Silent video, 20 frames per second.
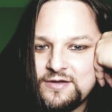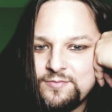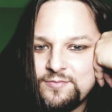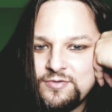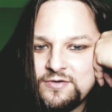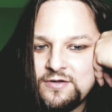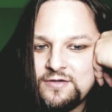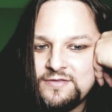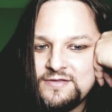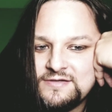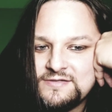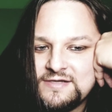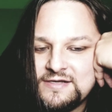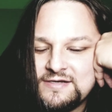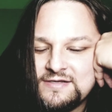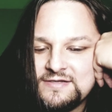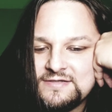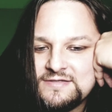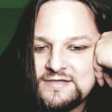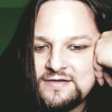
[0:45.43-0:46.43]
I put all these
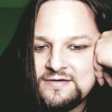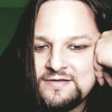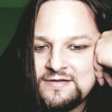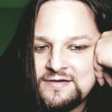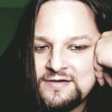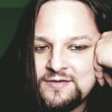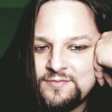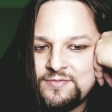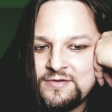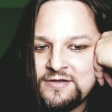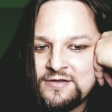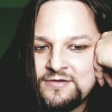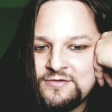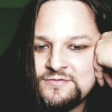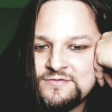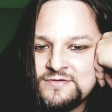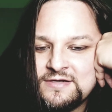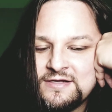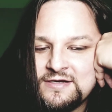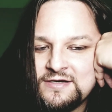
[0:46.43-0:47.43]
ideas down, I end up not
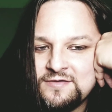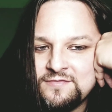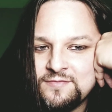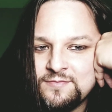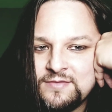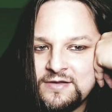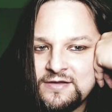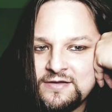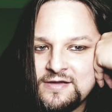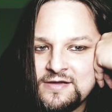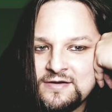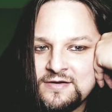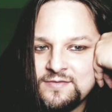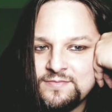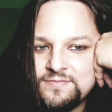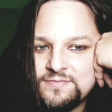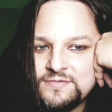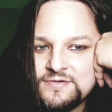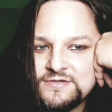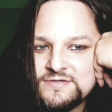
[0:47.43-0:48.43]
using any of them, I end up
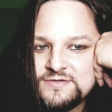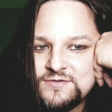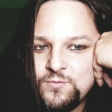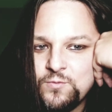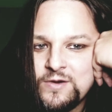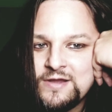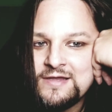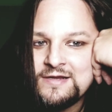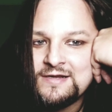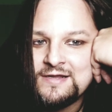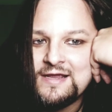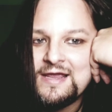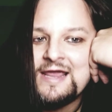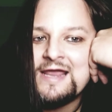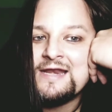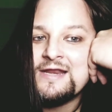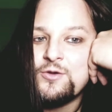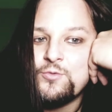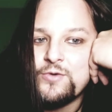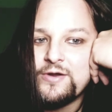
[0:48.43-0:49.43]
just winging it
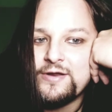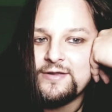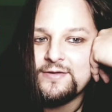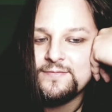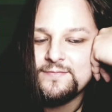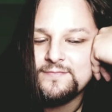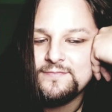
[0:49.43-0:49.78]
anyway.